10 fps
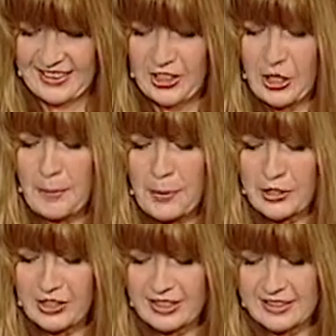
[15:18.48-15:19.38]
You
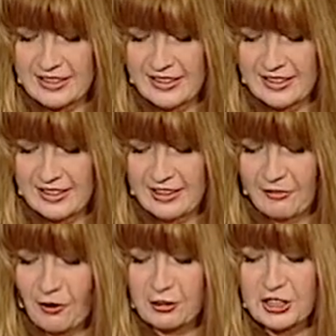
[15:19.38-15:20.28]
hypocrite.
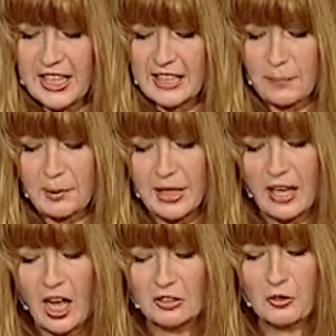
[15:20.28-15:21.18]
First take the plank
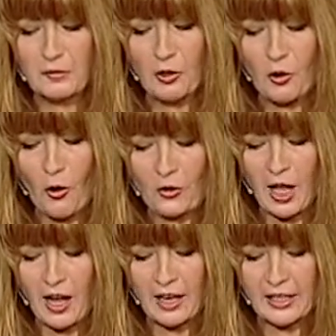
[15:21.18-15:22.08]
out of your own
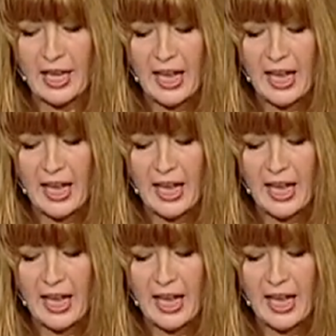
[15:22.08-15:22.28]
eye,